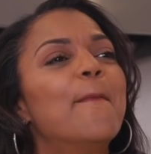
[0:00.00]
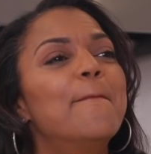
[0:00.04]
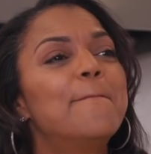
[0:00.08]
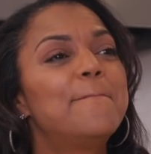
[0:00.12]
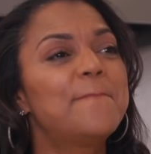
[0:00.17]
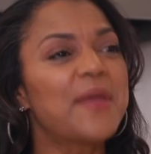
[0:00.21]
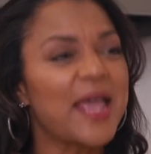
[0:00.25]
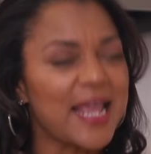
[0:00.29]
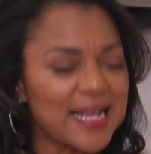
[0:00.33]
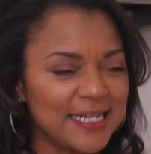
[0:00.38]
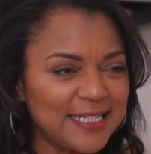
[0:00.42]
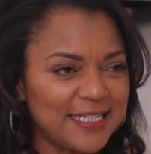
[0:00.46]

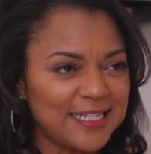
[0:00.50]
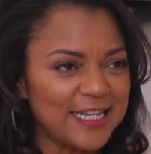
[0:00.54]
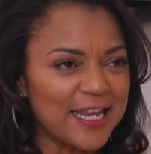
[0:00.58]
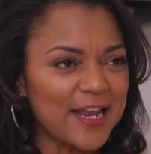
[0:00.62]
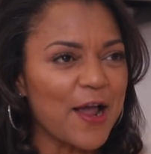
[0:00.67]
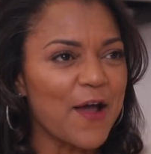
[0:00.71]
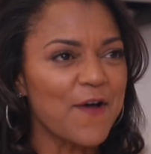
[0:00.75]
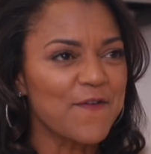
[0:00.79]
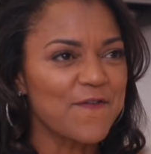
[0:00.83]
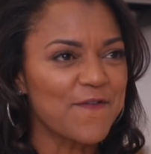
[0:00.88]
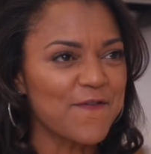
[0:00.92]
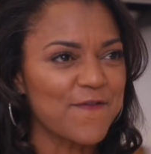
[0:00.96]

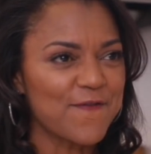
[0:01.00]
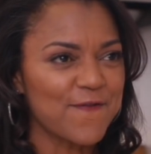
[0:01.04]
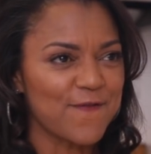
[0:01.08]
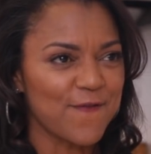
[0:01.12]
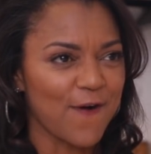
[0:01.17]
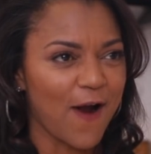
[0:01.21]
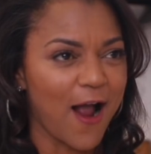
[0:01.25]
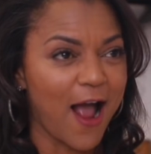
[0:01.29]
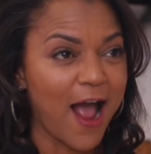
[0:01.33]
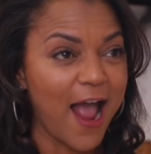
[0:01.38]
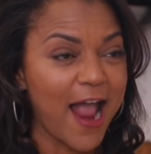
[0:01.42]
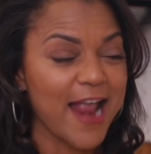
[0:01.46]
basic
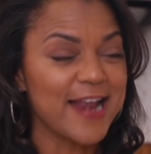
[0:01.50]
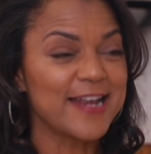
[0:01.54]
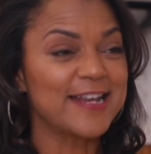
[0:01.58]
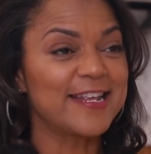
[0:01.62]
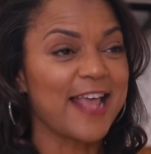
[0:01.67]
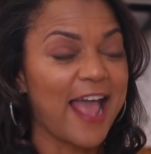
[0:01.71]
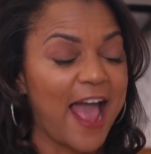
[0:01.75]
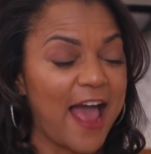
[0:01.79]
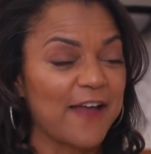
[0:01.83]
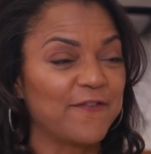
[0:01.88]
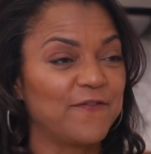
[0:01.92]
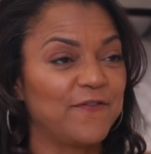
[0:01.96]
fried
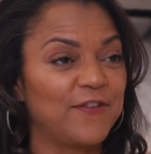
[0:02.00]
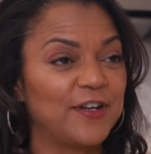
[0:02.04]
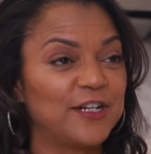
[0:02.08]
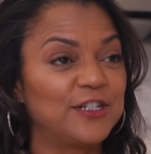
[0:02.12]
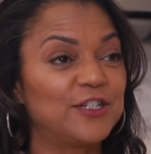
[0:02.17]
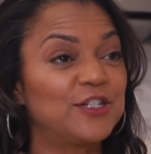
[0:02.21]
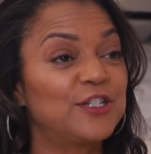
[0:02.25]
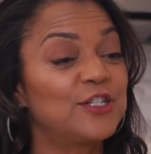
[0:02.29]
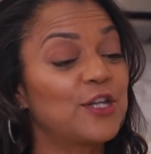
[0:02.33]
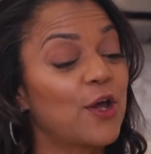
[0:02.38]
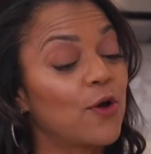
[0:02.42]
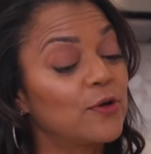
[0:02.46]

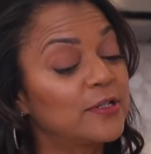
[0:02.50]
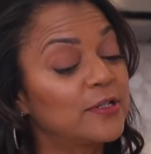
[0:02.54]
catfish. So